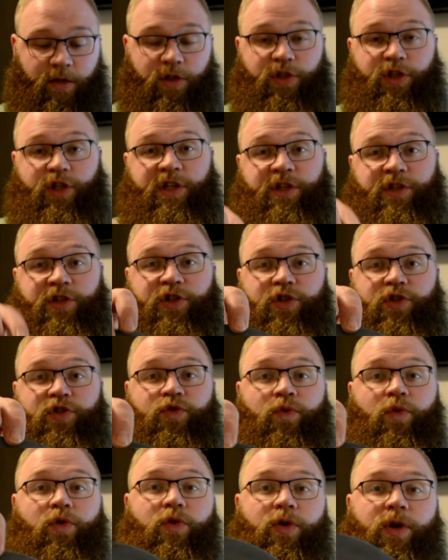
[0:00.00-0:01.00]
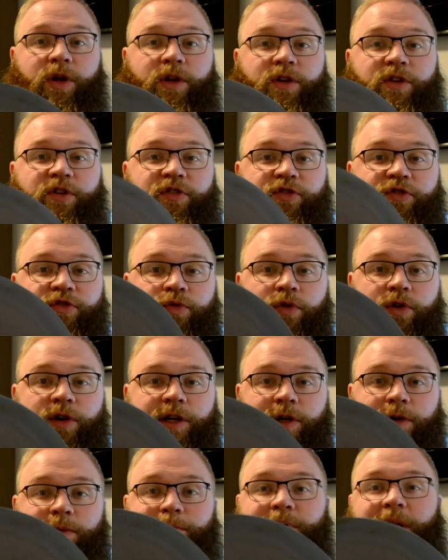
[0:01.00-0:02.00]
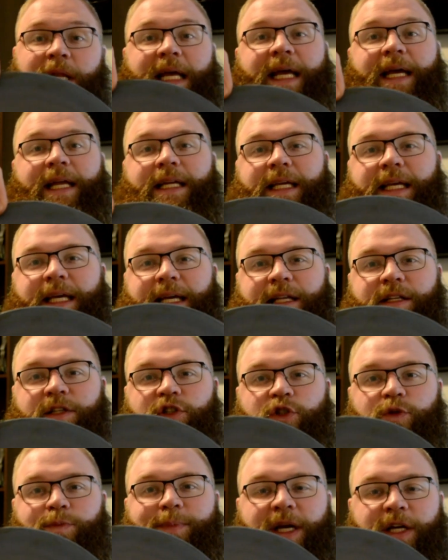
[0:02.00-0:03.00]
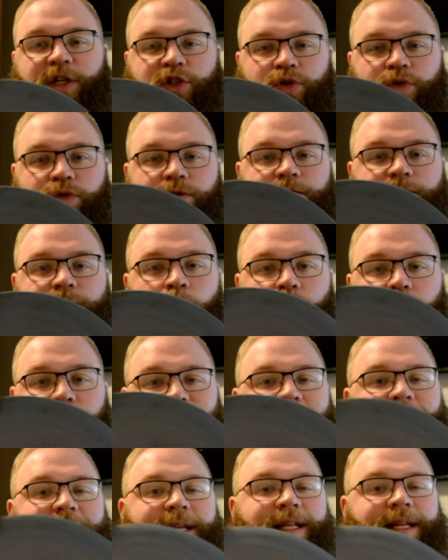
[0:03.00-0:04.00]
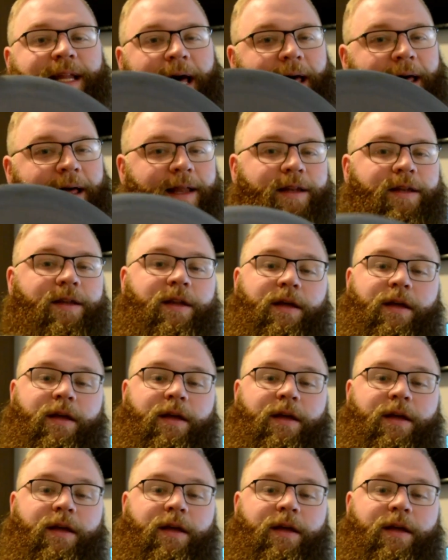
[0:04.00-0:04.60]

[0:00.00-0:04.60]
Destroyed Destroyer, Play It Again special, $4.99.